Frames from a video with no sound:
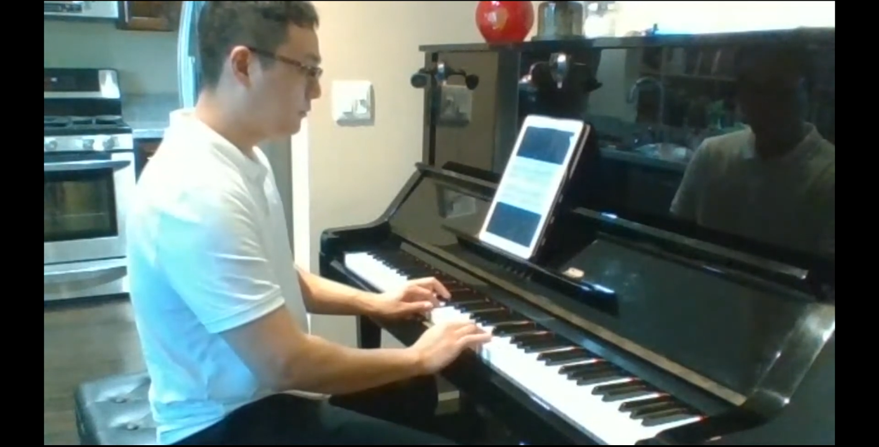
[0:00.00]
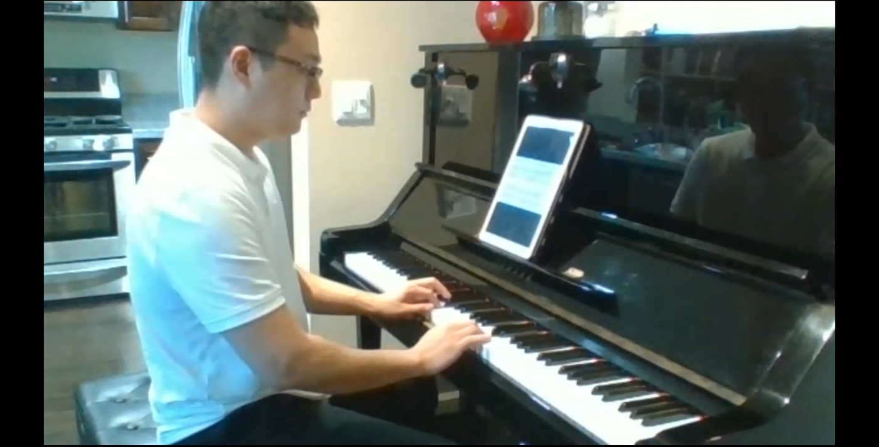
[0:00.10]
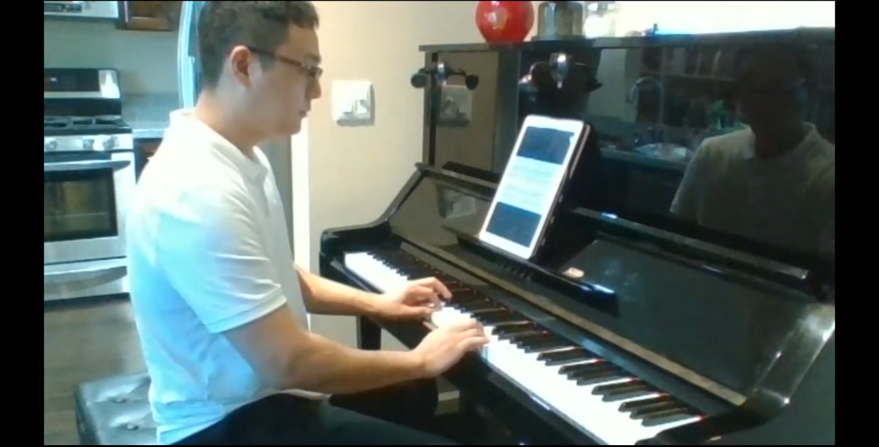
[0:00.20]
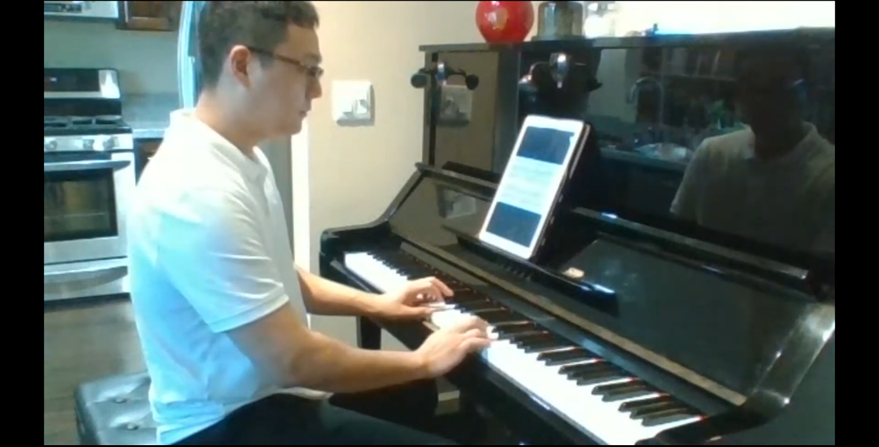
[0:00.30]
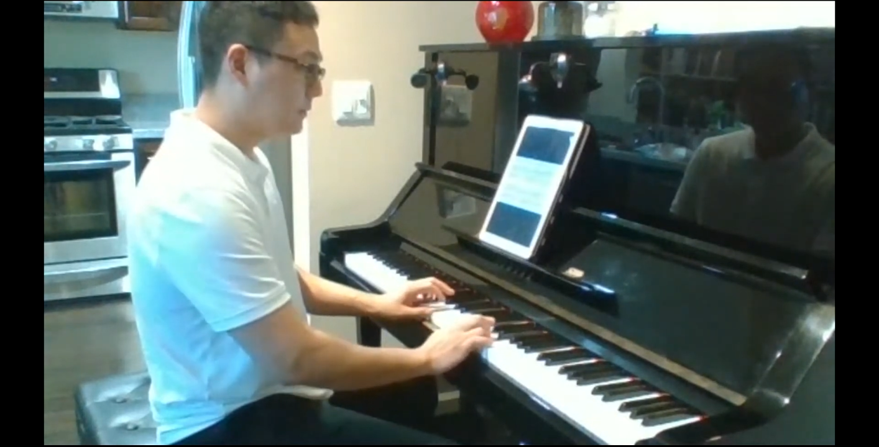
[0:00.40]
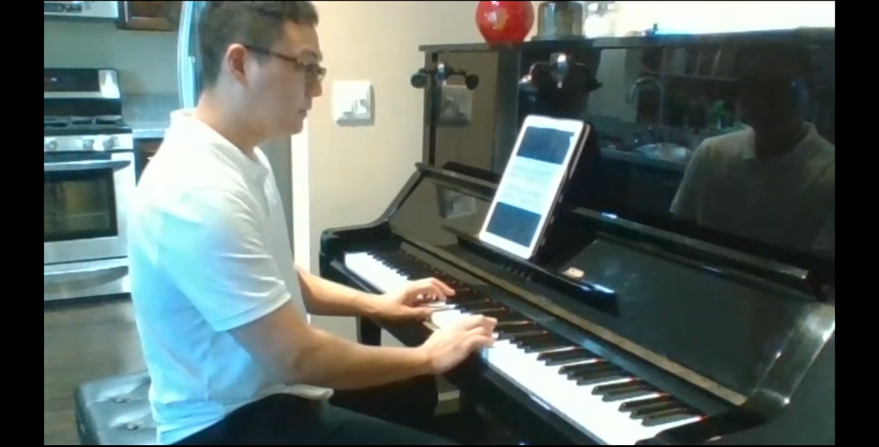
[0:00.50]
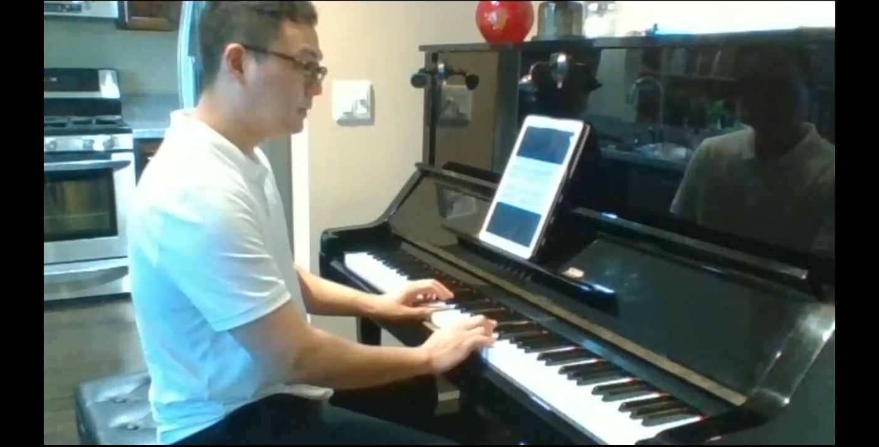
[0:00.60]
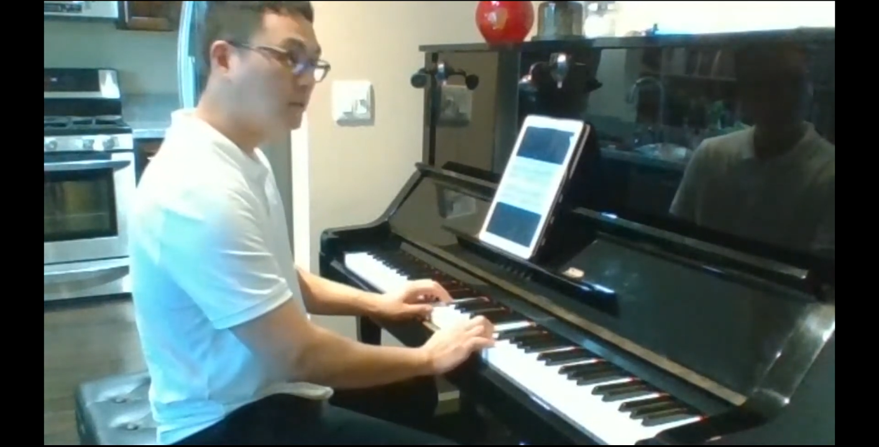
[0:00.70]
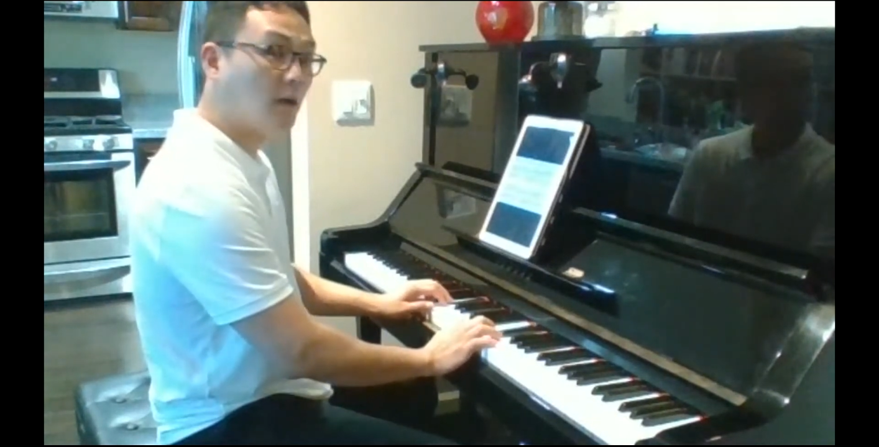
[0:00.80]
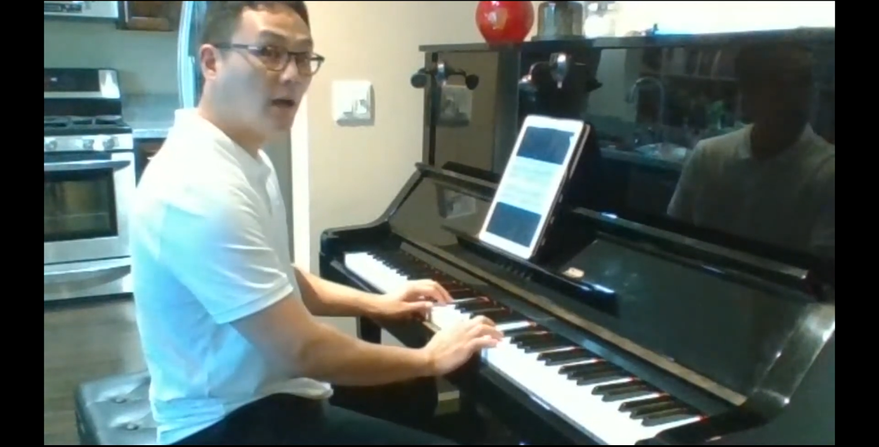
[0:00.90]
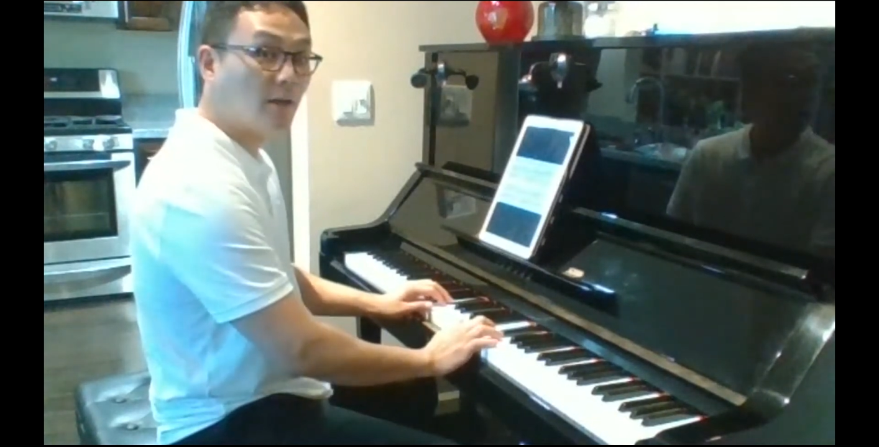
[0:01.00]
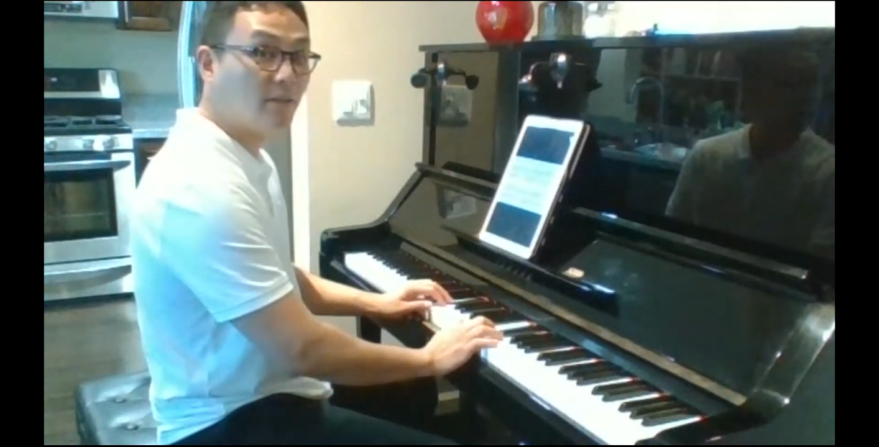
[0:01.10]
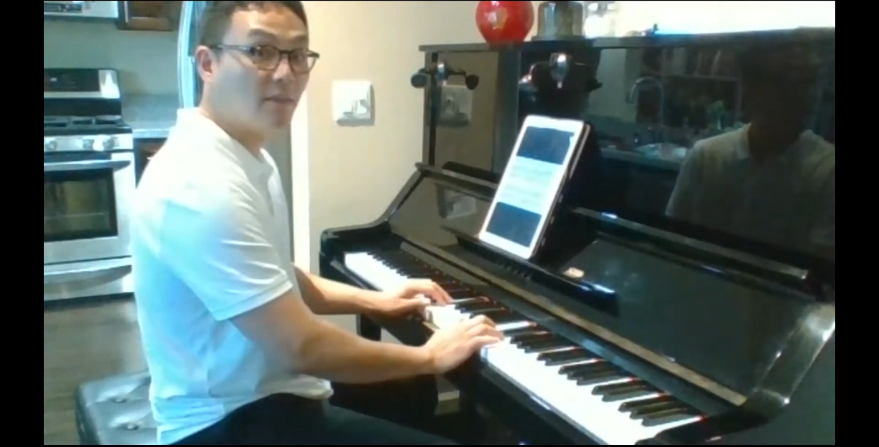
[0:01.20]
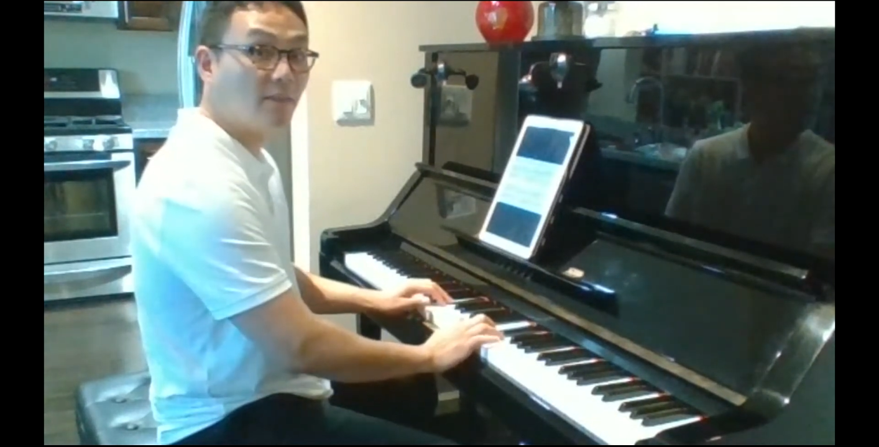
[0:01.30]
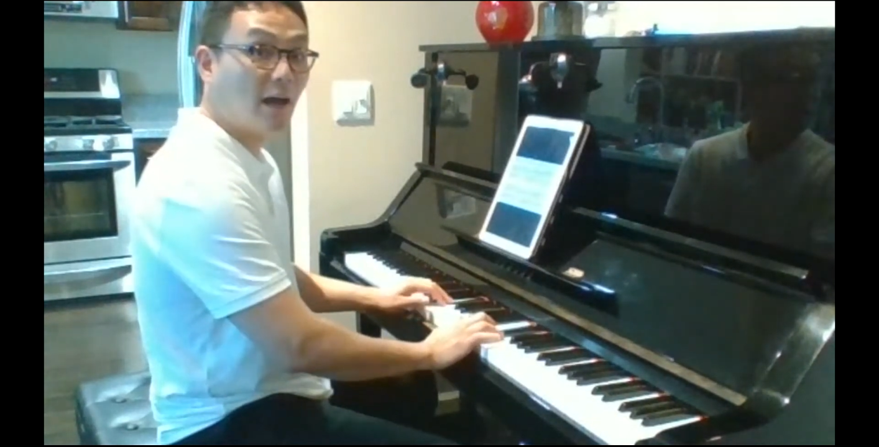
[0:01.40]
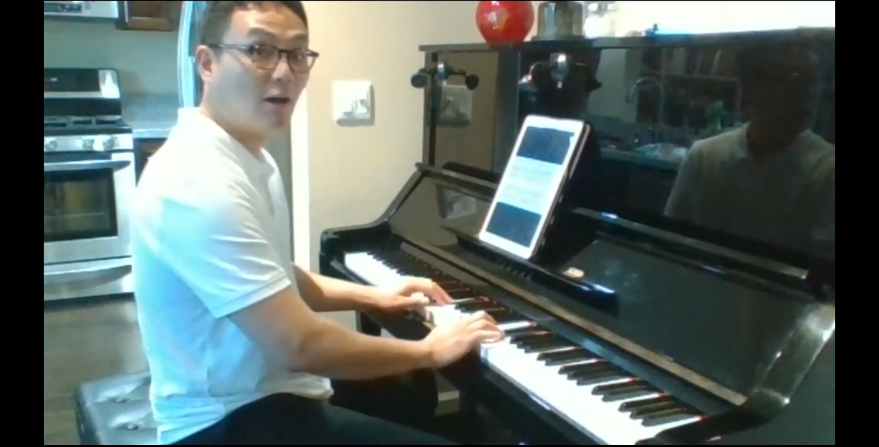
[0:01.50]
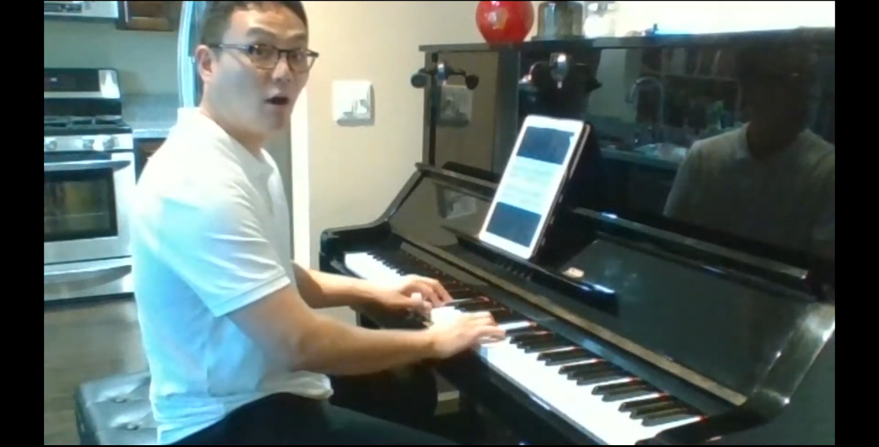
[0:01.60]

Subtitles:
And then now